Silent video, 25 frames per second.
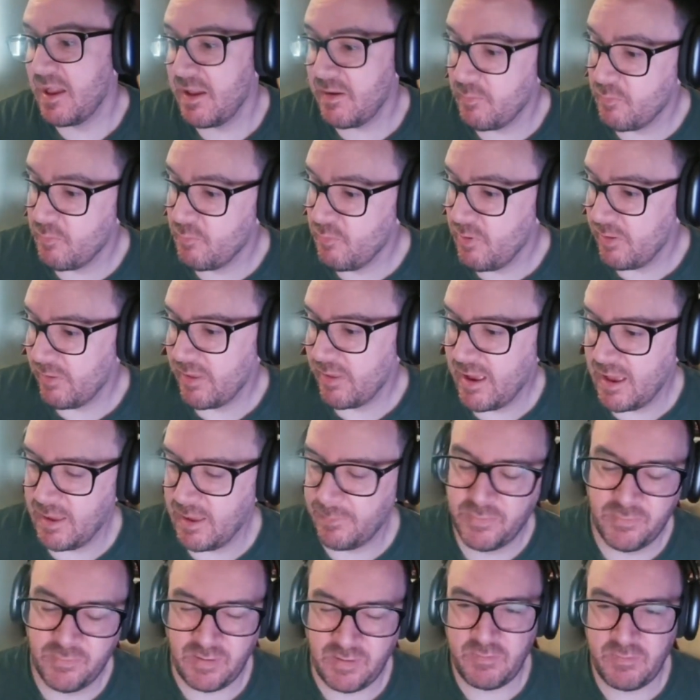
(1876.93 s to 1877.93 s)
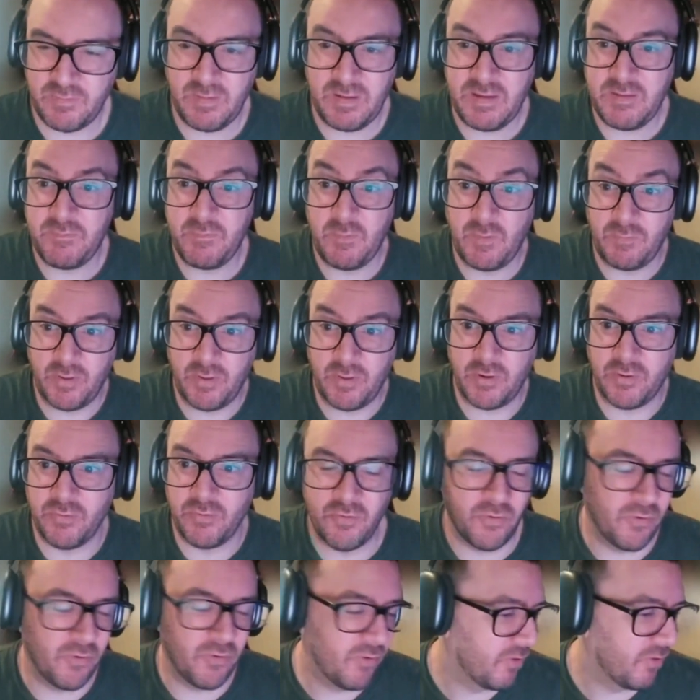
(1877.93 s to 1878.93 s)
really helps, like with the
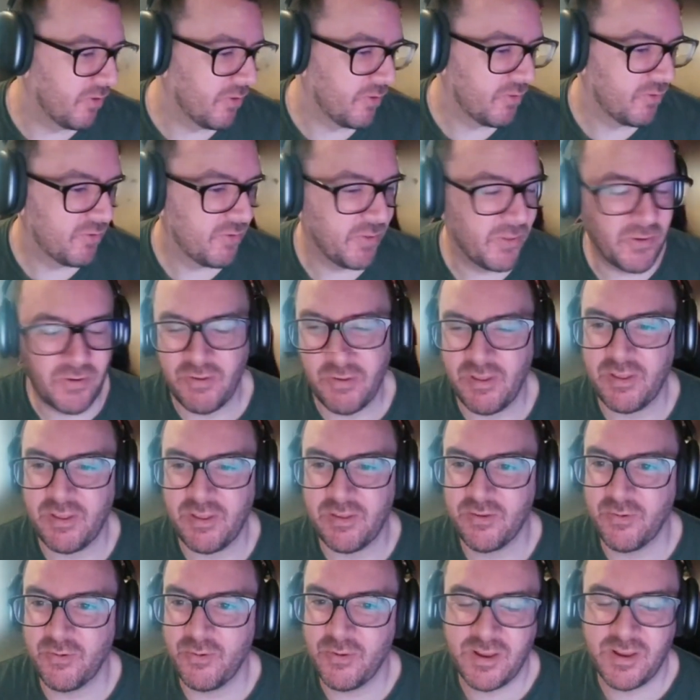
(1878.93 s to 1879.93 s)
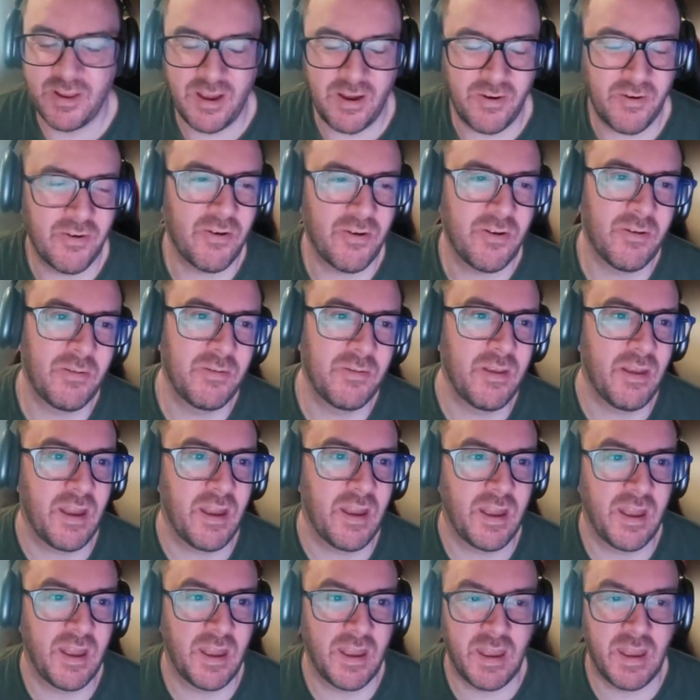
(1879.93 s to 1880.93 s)
controllers and all that sort of carry on.
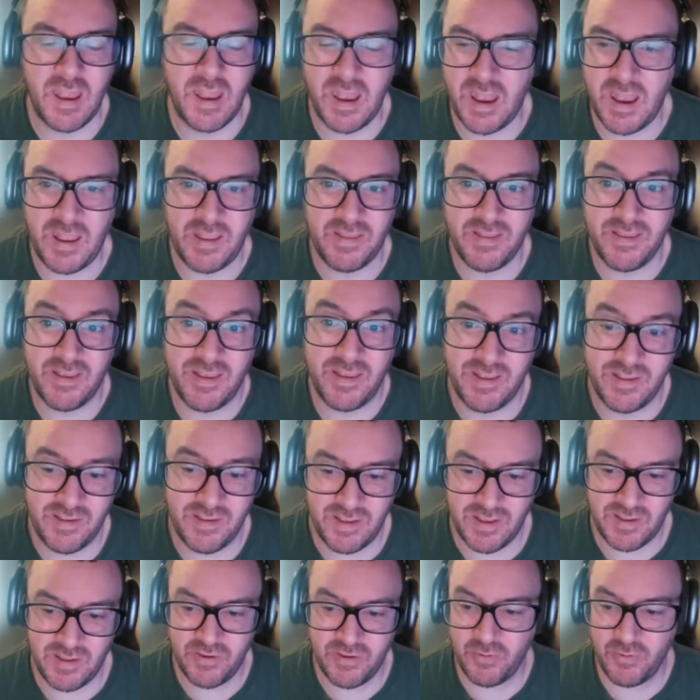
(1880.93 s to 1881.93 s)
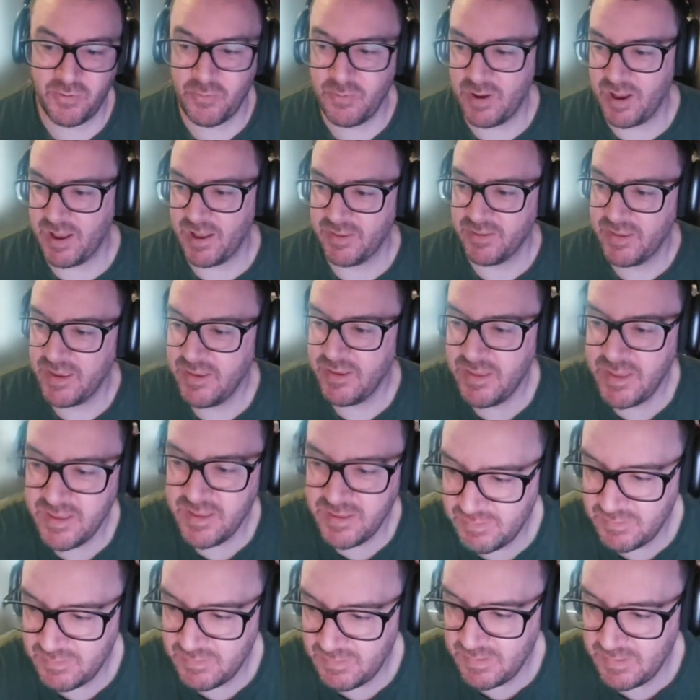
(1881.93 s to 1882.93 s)
And it's so handy,
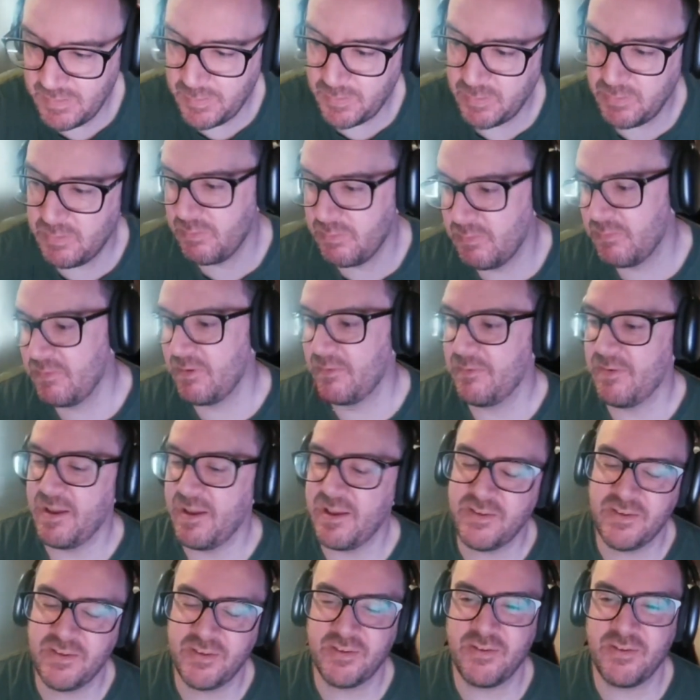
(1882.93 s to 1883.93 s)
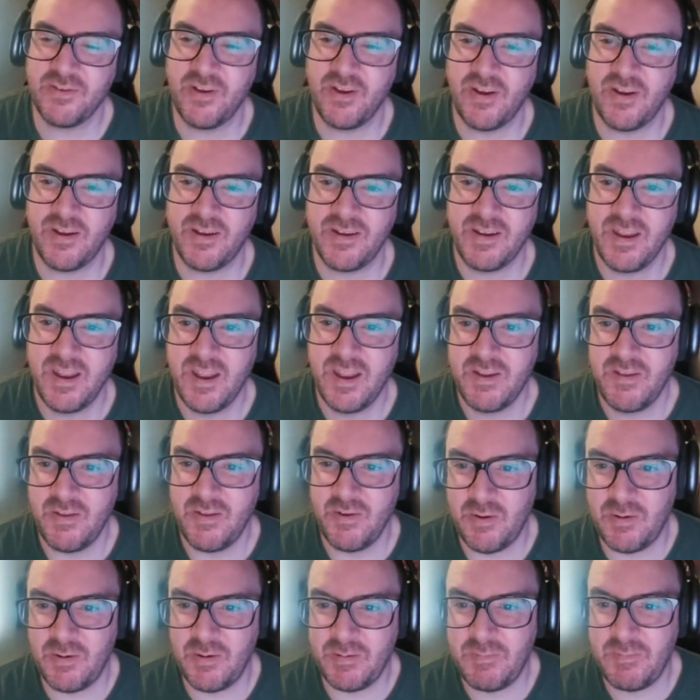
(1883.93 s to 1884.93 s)
these little devices now.
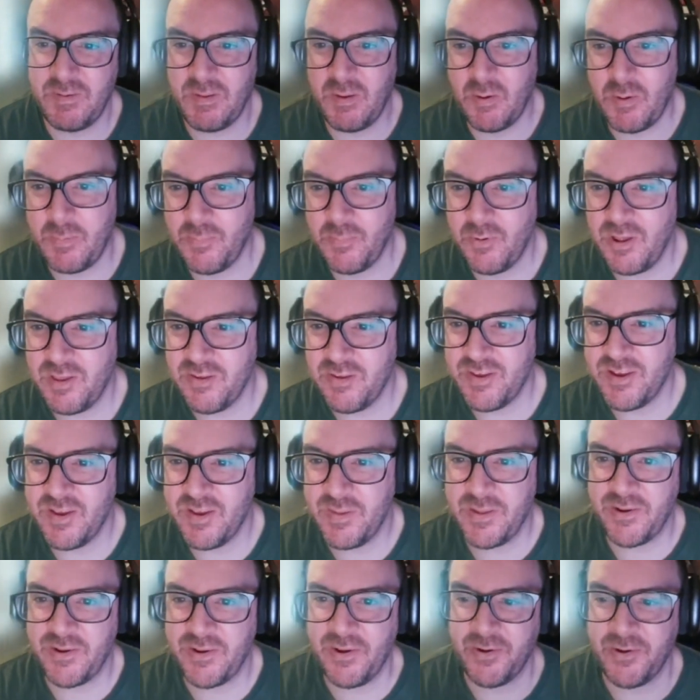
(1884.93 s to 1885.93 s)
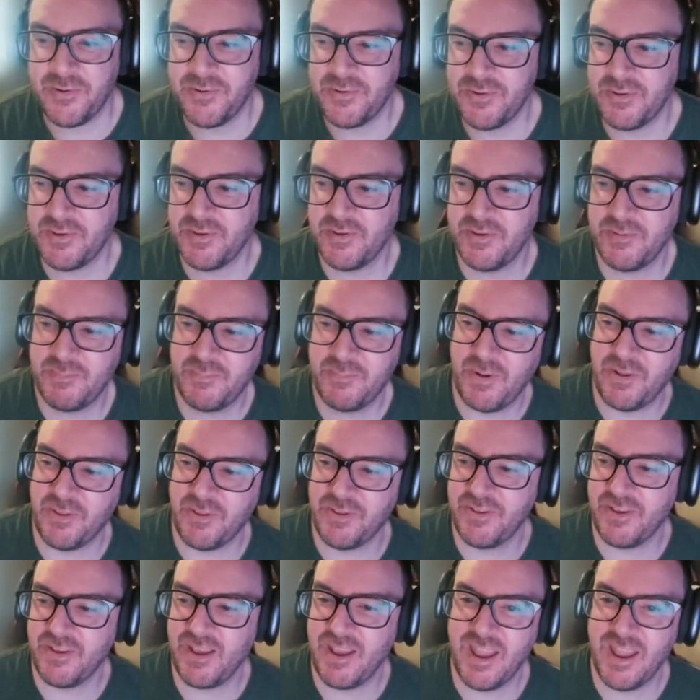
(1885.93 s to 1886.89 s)
They're a blessing and a curse, but